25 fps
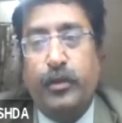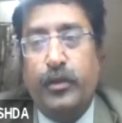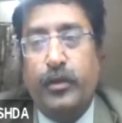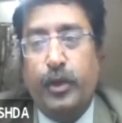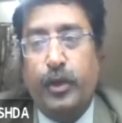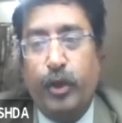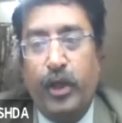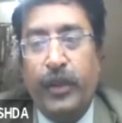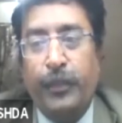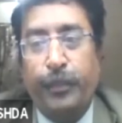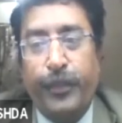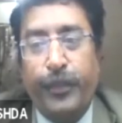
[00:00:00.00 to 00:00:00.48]

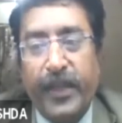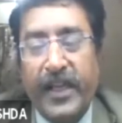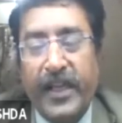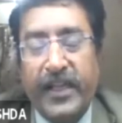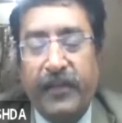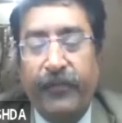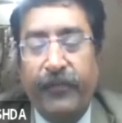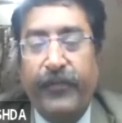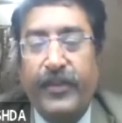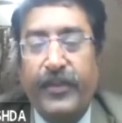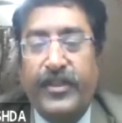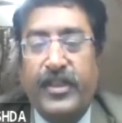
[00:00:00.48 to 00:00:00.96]
During peer
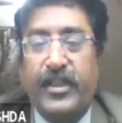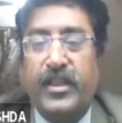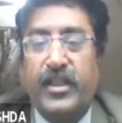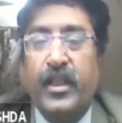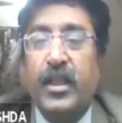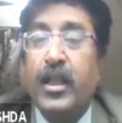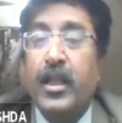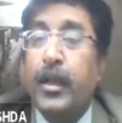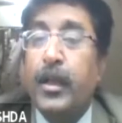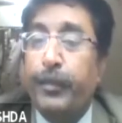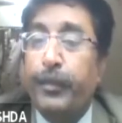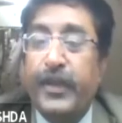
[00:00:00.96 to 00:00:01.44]
team visit,
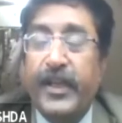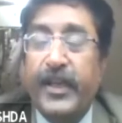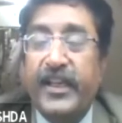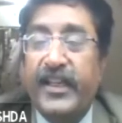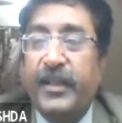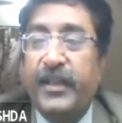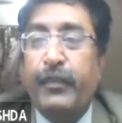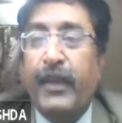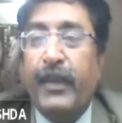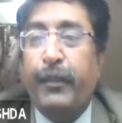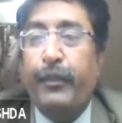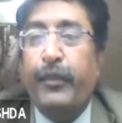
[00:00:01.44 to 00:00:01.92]
peer
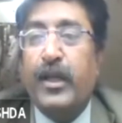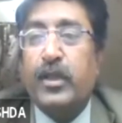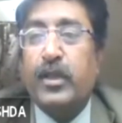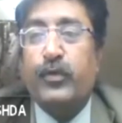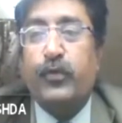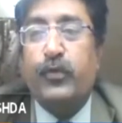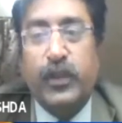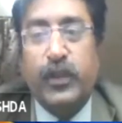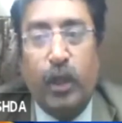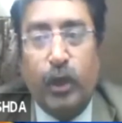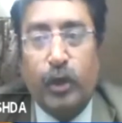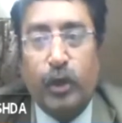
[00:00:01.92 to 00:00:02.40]
team members
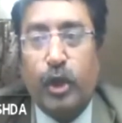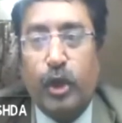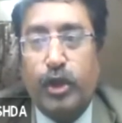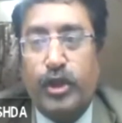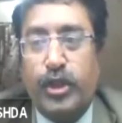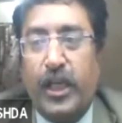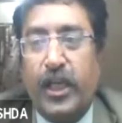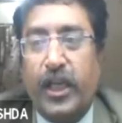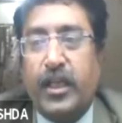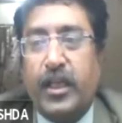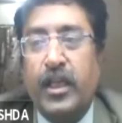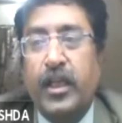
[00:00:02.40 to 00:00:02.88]
will also
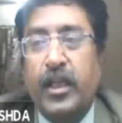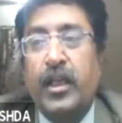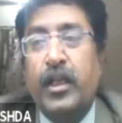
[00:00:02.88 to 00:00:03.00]
check